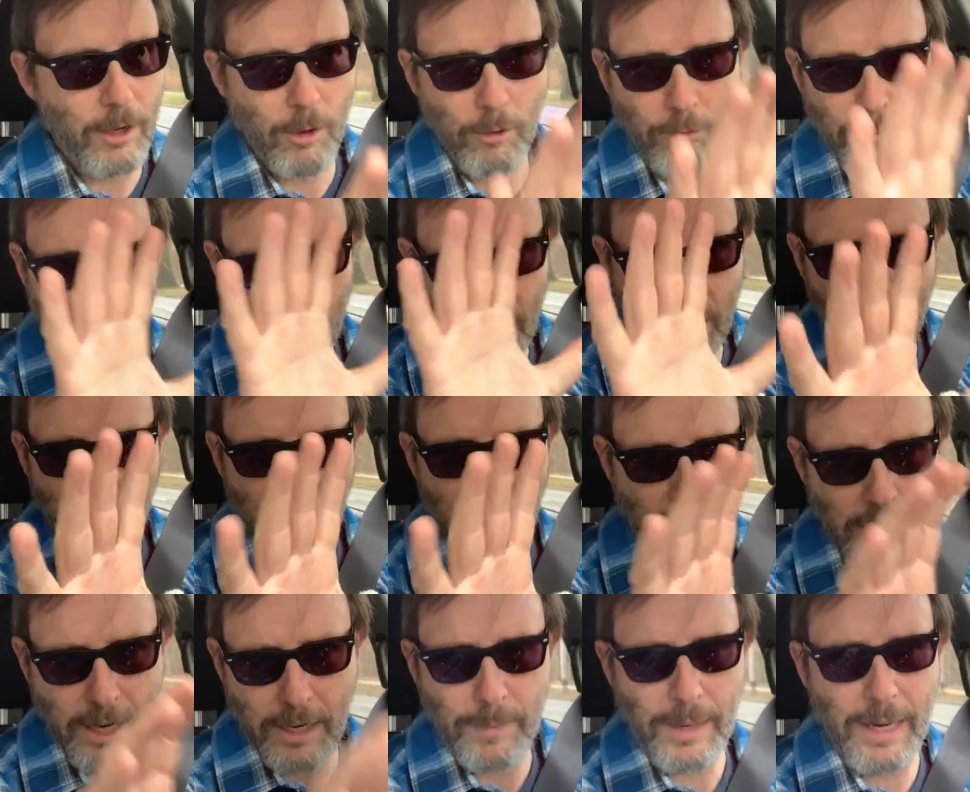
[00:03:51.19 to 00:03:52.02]
I don't reach a
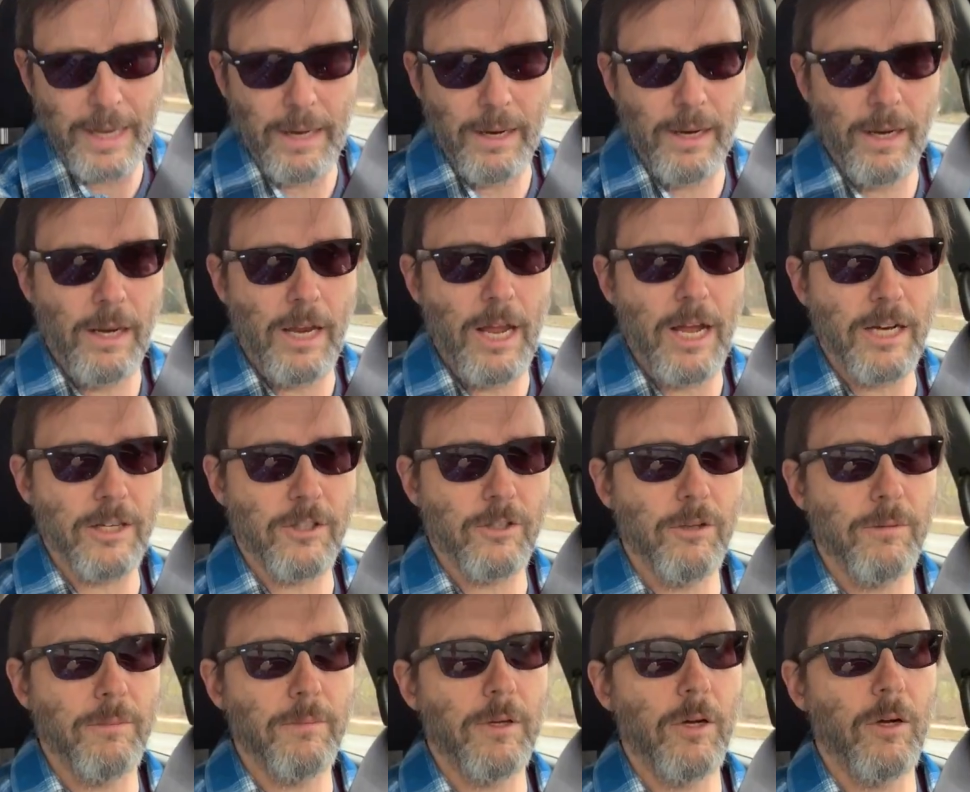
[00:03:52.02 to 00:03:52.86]
lot of my
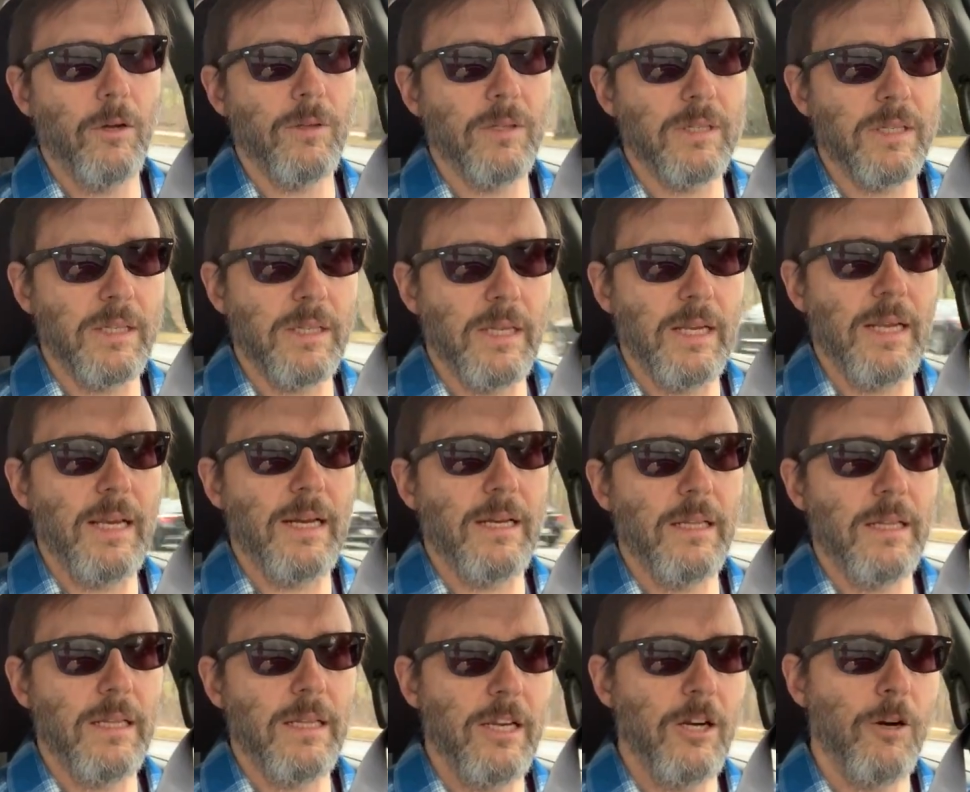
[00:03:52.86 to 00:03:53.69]
long-term goals at the
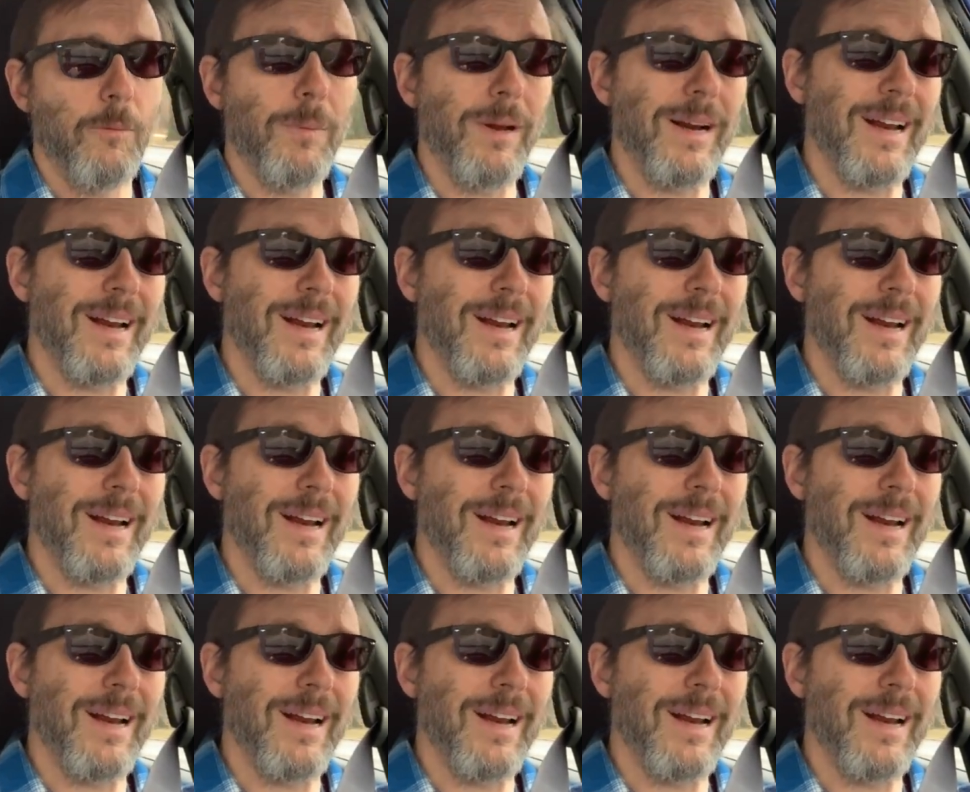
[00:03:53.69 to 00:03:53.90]
end of the year,